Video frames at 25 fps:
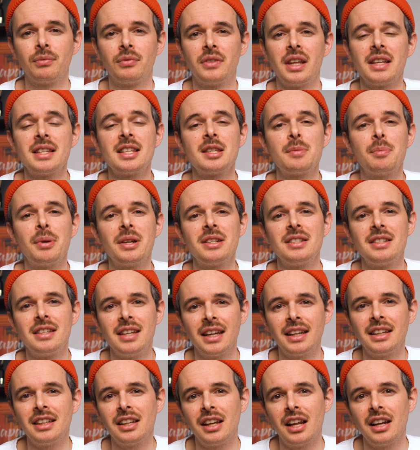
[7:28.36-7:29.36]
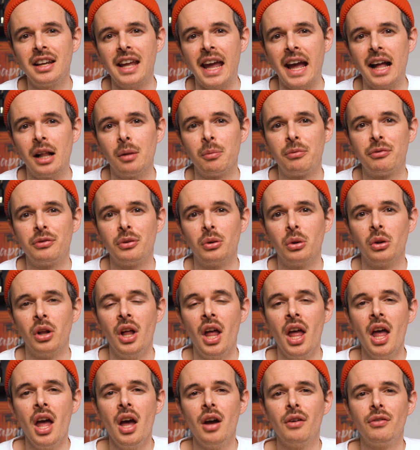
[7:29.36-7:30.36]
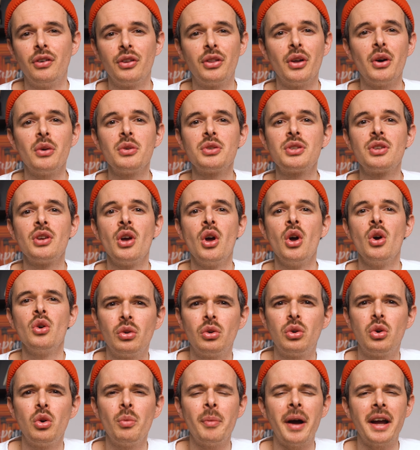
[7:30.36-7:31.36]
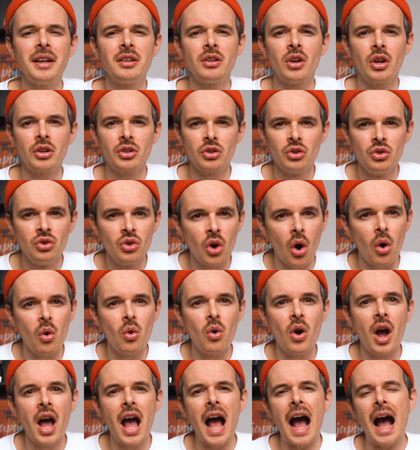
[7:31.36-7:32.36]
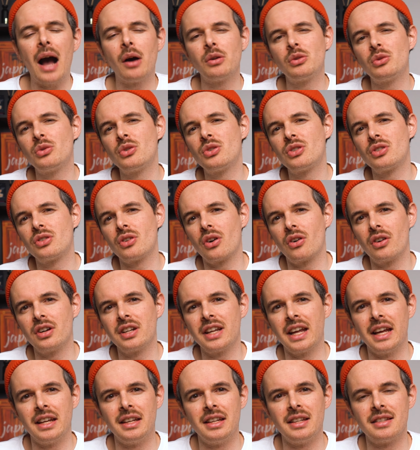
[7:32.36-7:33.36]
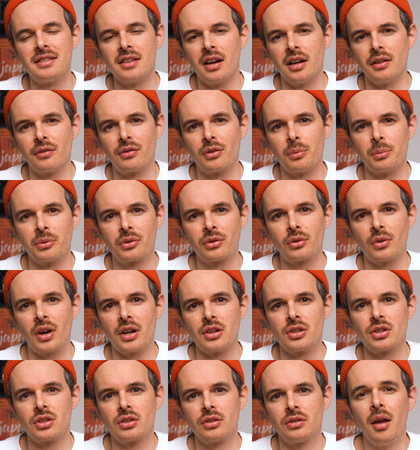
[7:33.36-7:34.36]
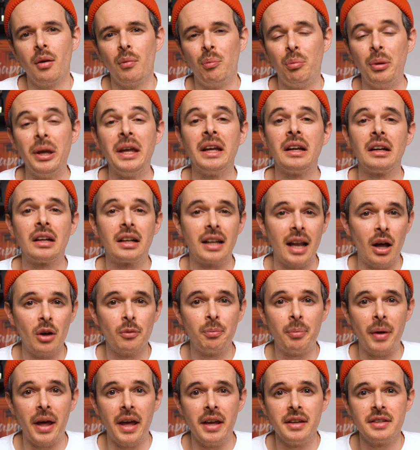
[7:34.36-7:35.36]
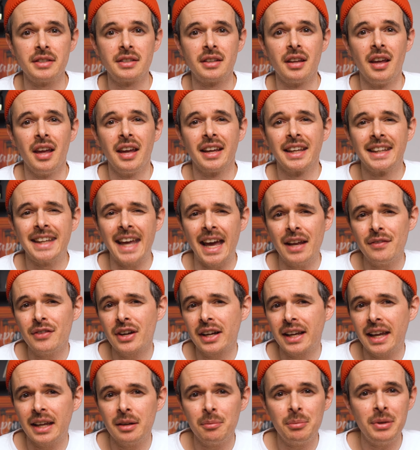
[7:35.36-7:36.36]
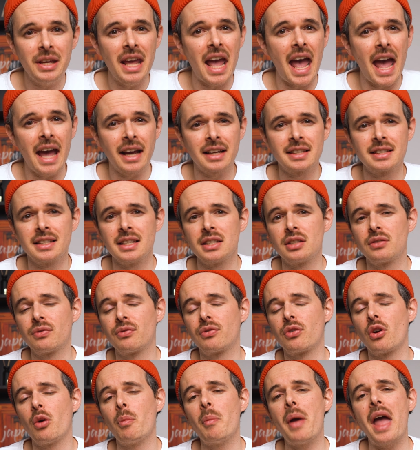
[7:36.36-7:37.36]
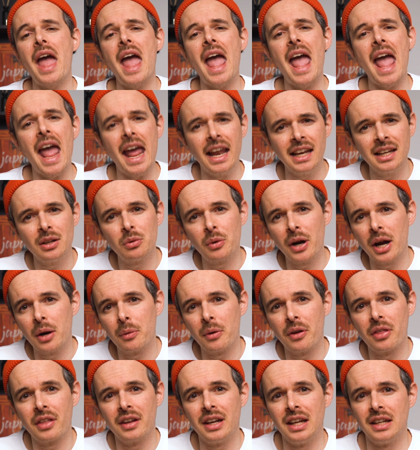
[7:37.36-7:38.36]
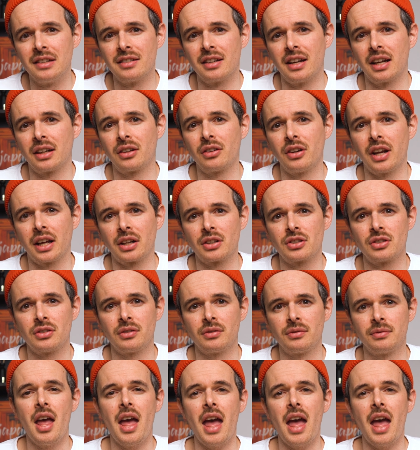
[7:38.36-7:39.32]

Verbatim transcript: This is particularly helpful for those who might not know how to start a design from scratch. Being cloud-based, Canva can be accessed from anywhere with an internet connection.